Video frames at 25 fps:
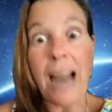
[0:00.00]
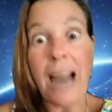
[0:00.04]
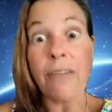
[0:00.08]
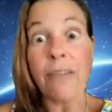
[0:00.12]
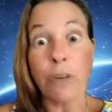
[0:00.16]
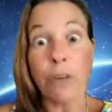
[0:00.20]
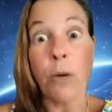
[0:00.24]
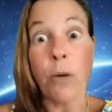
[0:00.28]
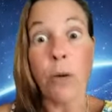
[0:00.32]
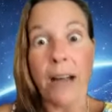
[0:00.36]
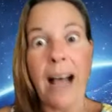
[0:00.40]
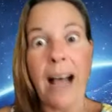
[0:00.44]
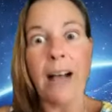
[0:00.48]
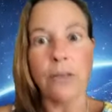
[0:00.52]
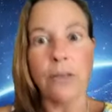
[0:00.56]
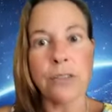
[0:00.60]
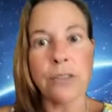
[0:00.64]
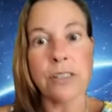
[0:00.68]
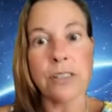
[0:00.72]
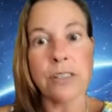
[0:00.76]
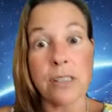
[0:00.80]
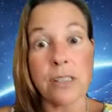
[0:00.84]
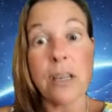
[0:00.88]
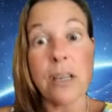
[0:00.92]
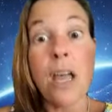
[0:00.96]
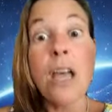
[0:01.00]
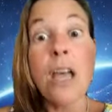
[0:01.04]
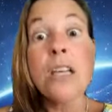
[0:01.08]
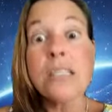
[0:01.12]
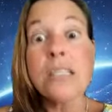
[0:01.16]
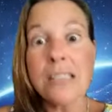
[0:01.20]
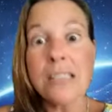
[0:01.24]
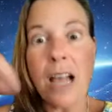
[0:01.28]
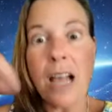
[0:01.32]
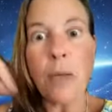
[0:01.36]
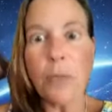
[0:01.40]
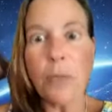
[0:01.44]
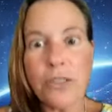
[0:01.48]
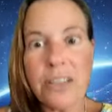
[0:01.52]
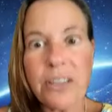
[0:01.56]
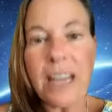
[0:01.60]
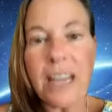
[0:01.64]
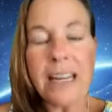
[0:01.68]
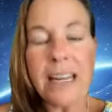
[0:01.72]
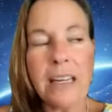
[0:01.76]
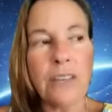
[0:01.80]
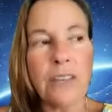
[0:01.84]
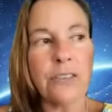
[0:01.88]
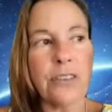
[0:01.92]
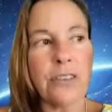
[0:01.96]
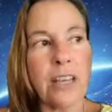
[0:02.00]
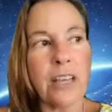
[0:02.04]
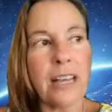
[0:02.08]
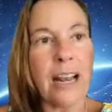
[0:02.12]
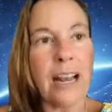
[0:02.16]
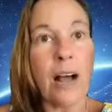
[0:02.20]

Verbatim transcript: everyone else simultaneously yep.